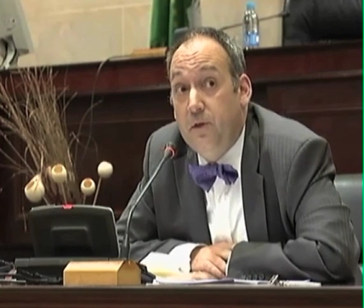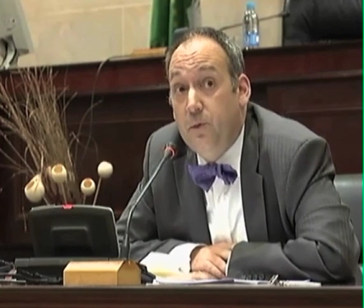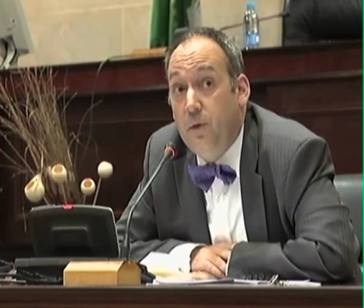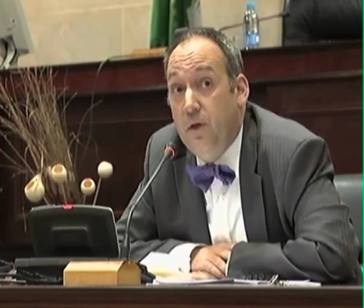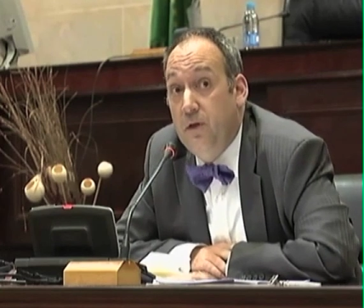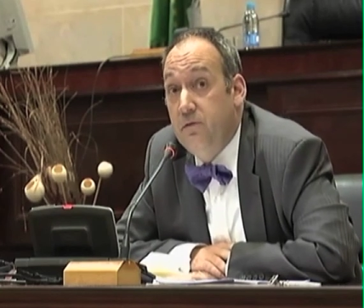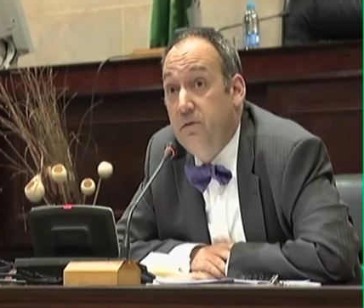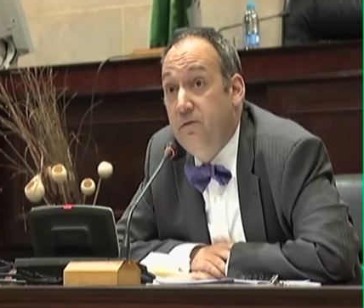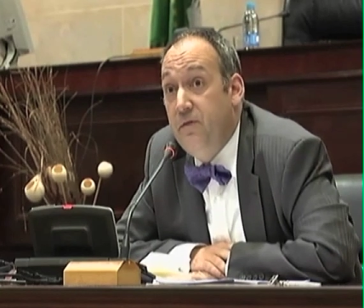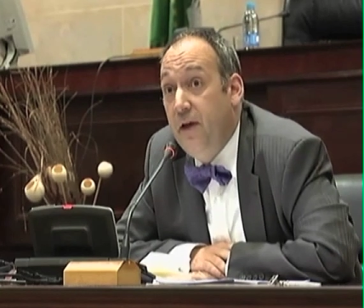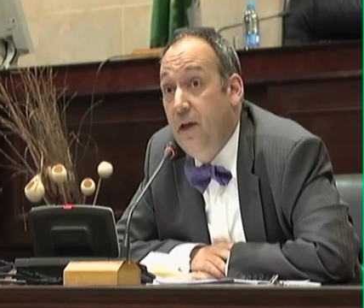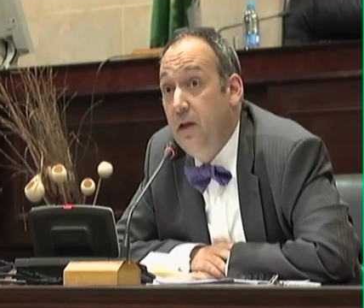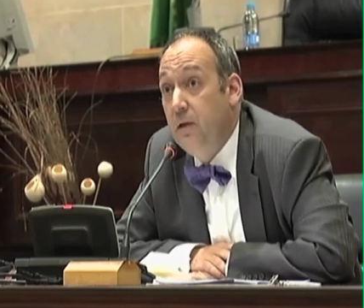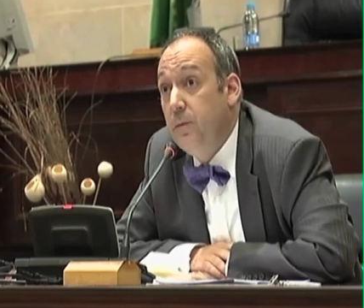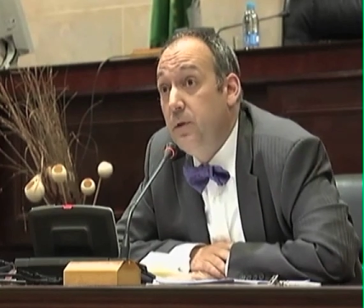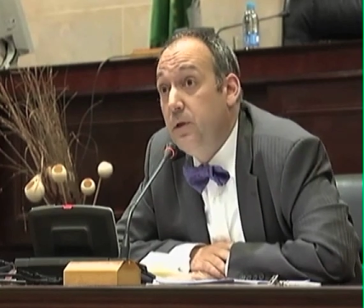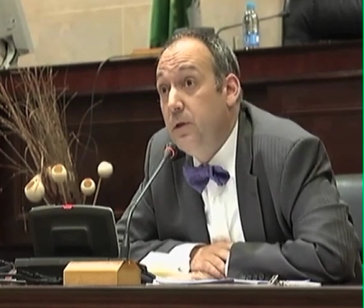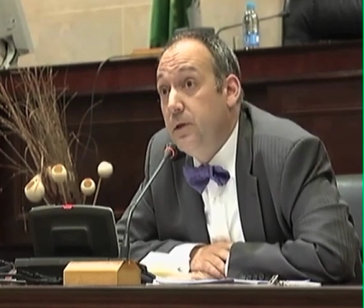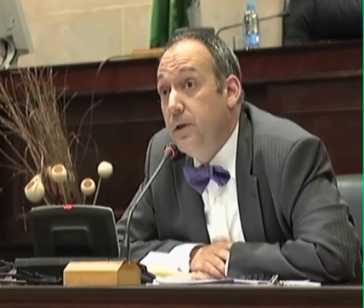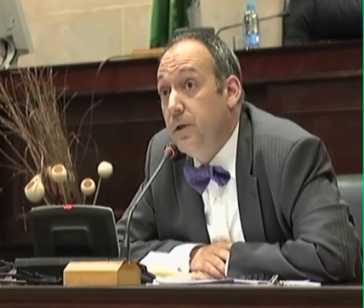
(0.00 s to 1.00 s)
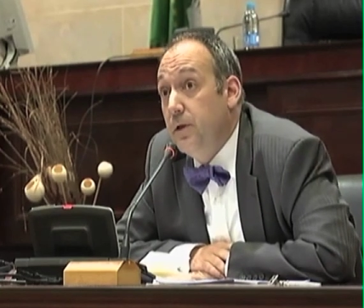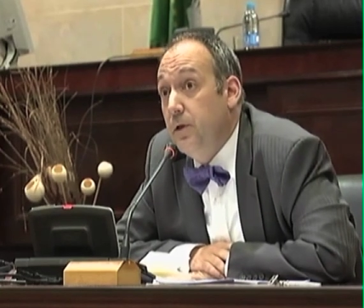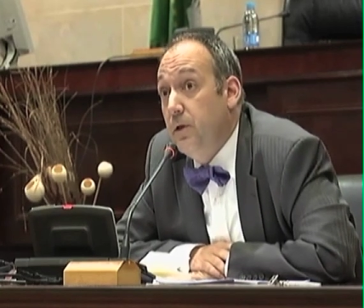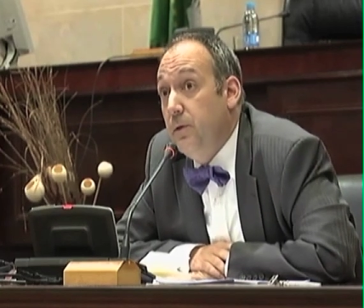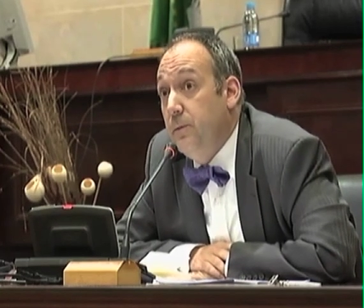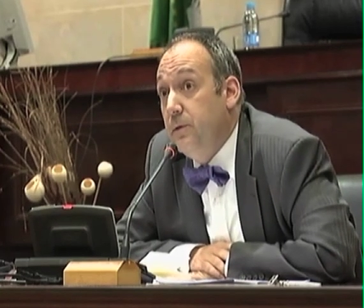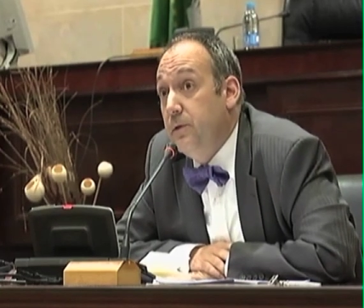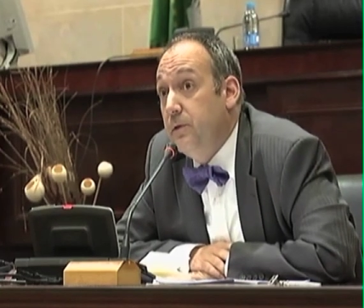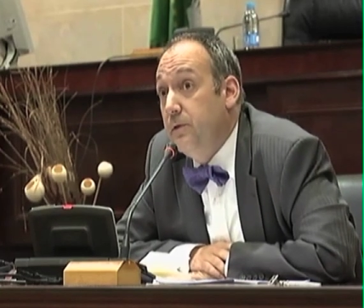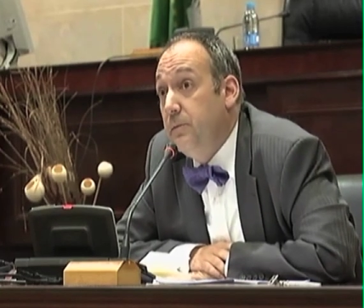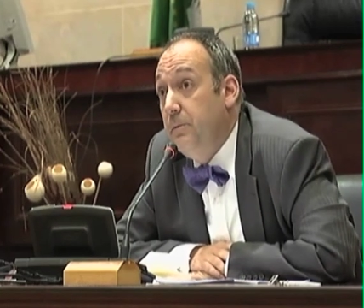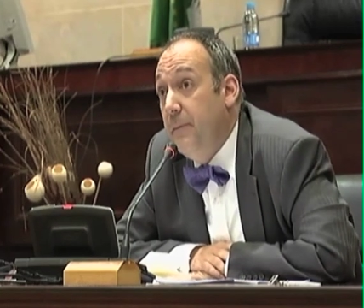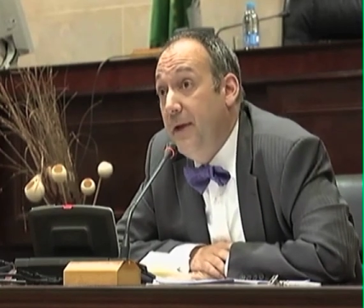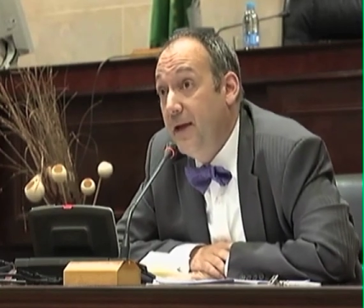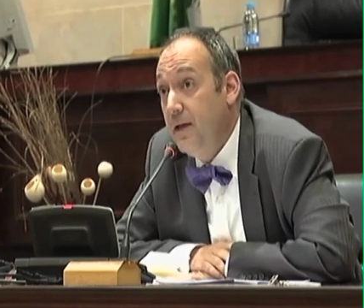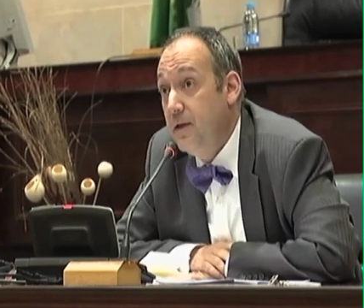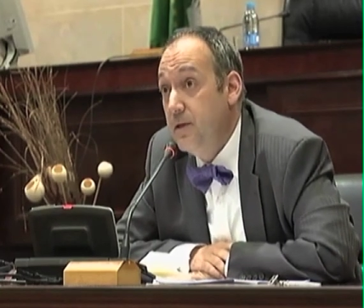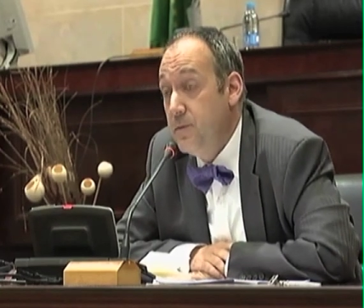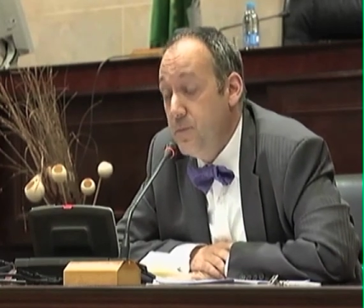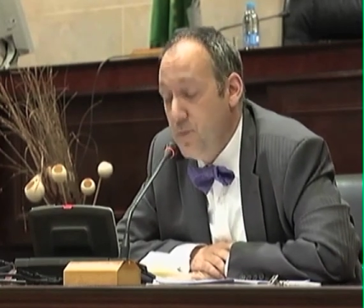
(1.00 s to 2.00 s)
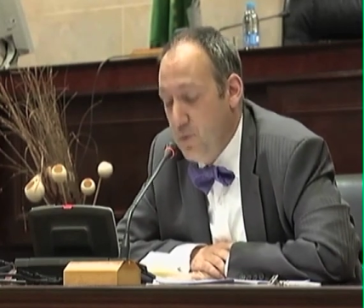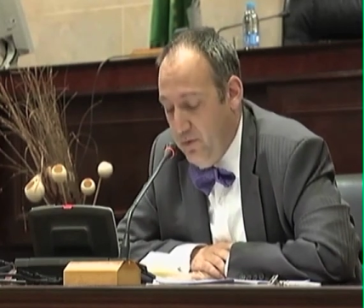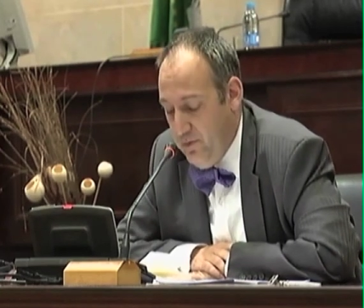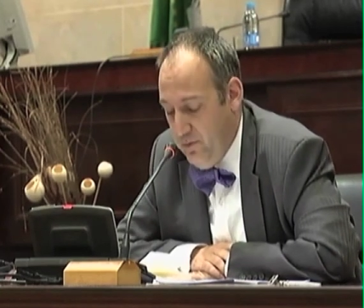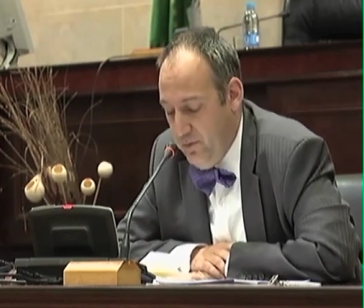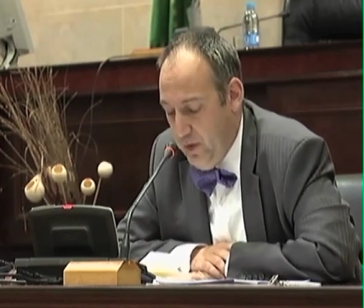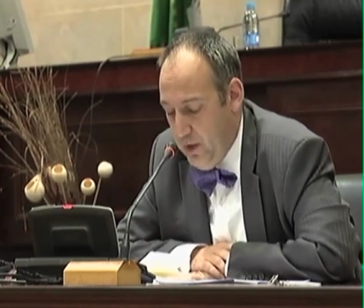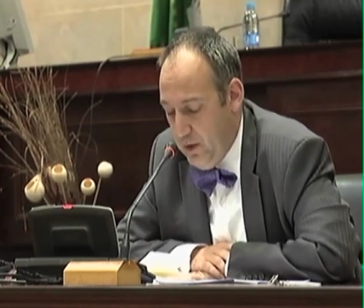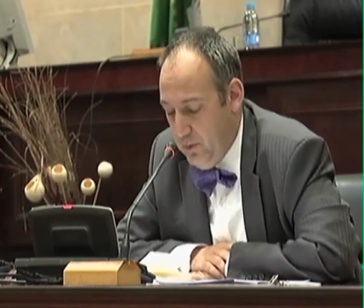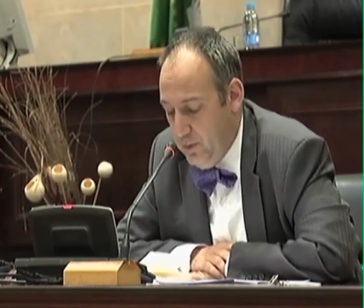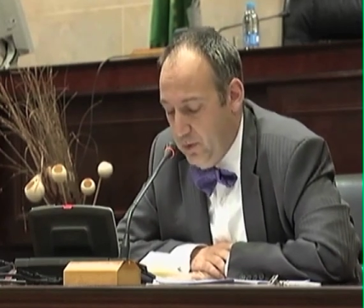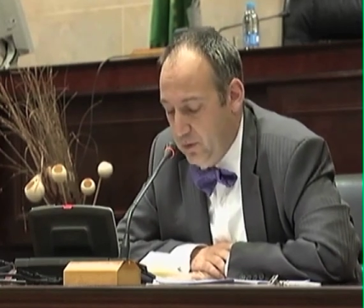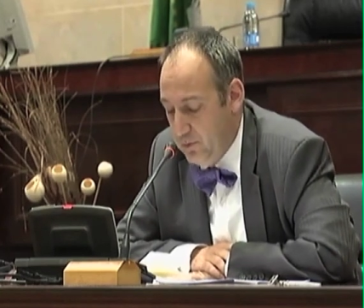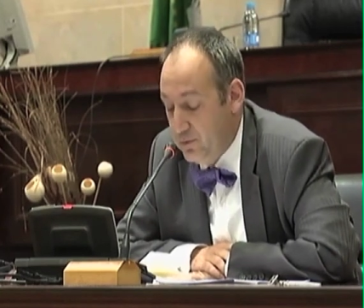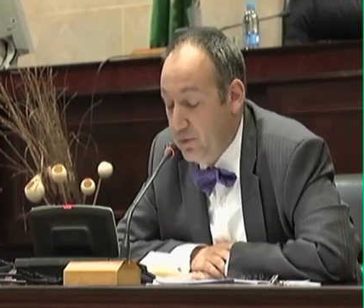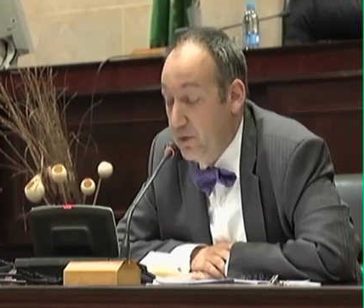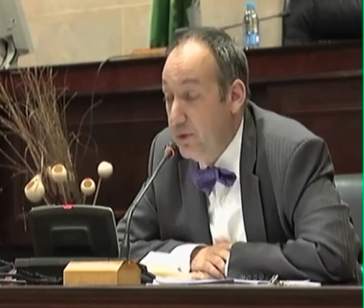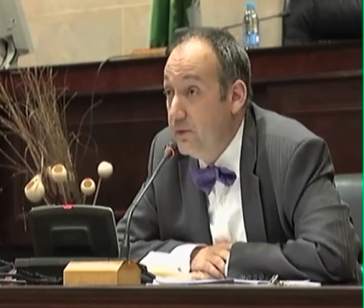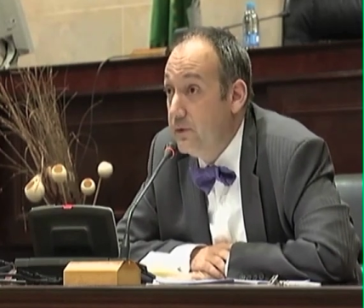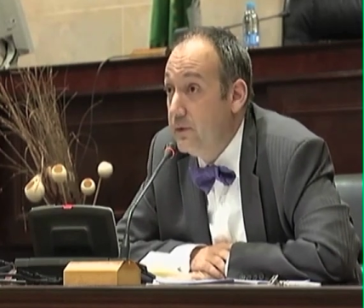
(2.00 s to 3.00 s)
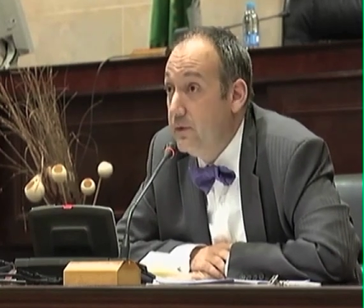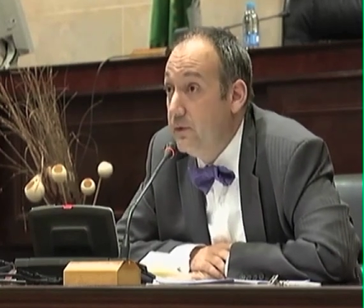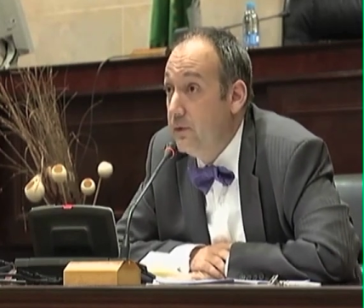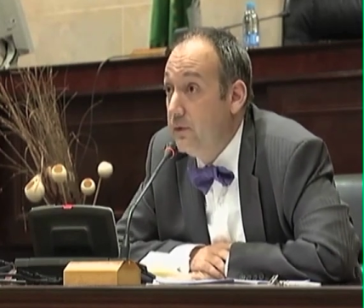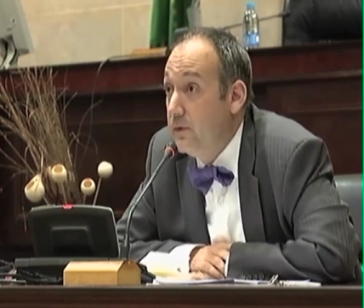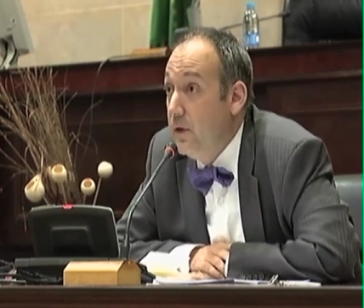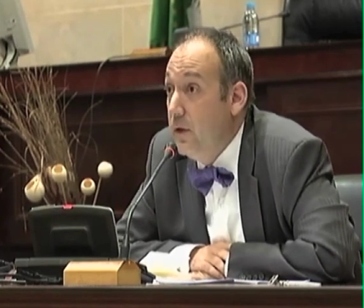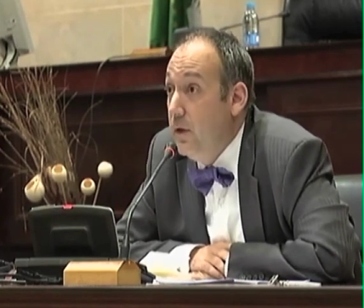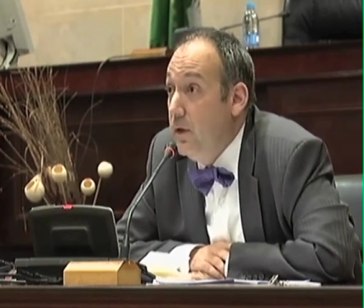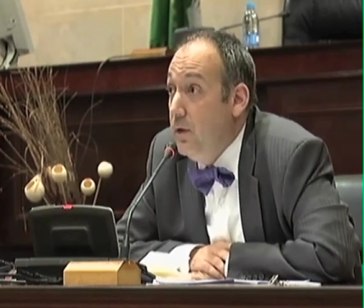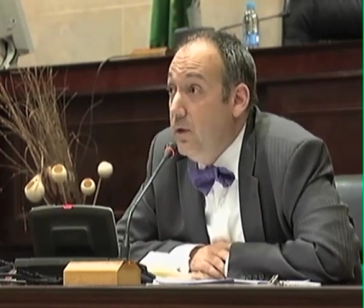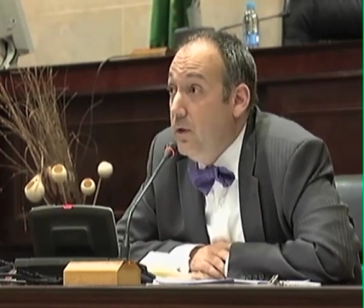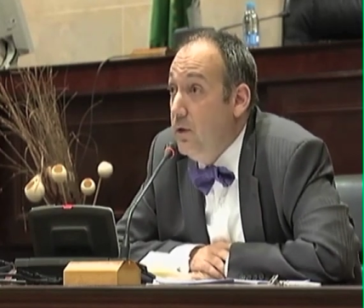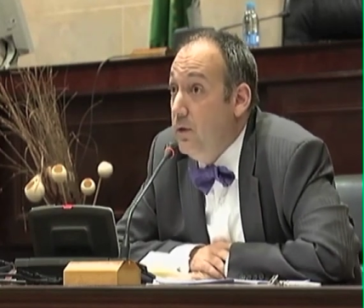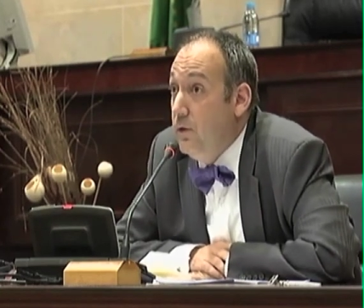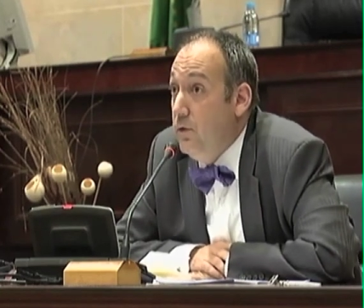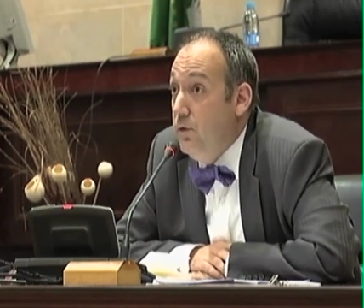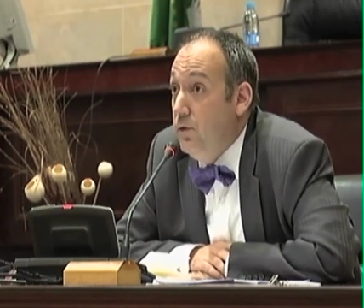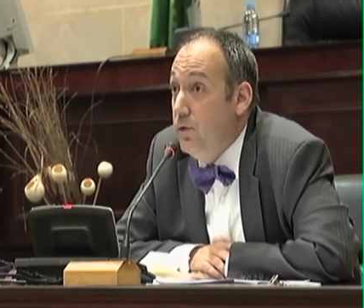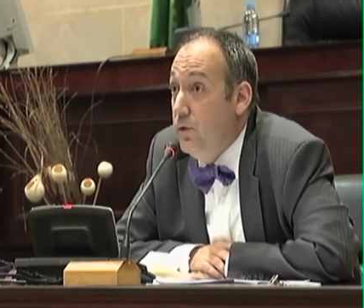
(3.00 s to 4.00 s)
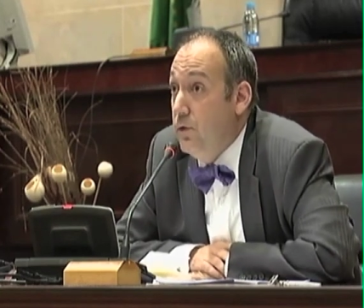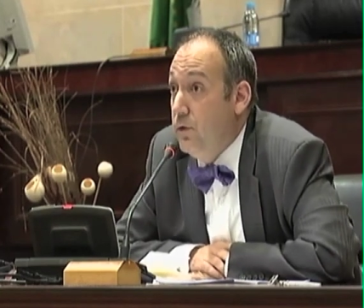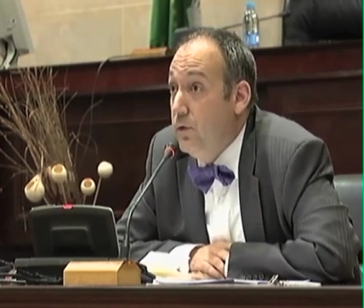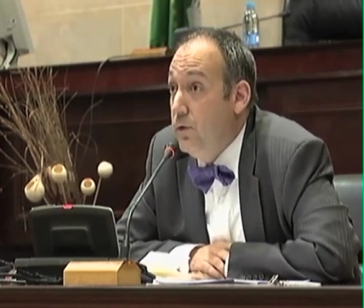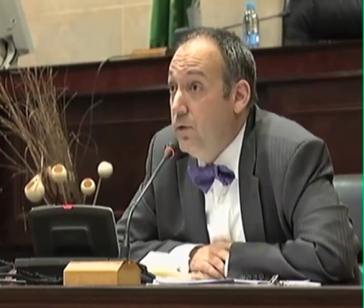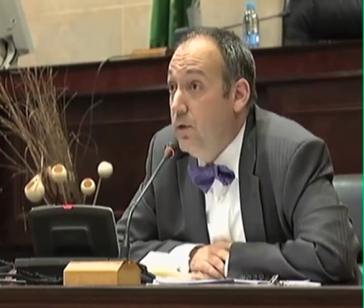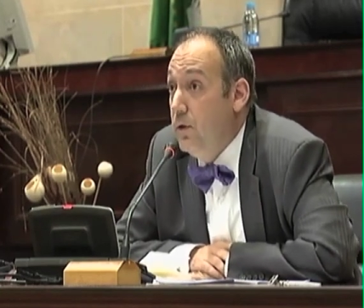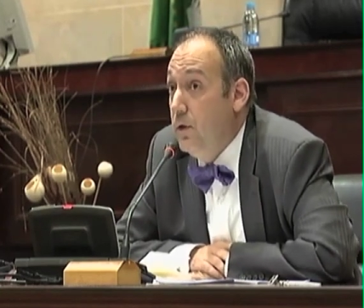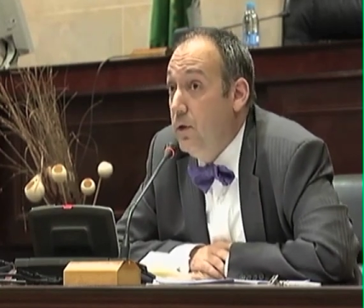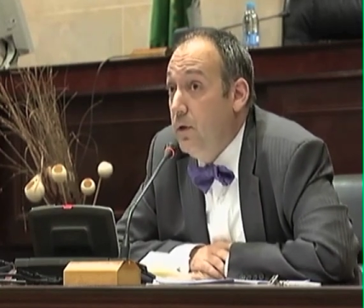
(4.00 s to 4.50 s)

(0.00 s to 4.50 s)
that we have available and the current mechanisms we have available, for instance, your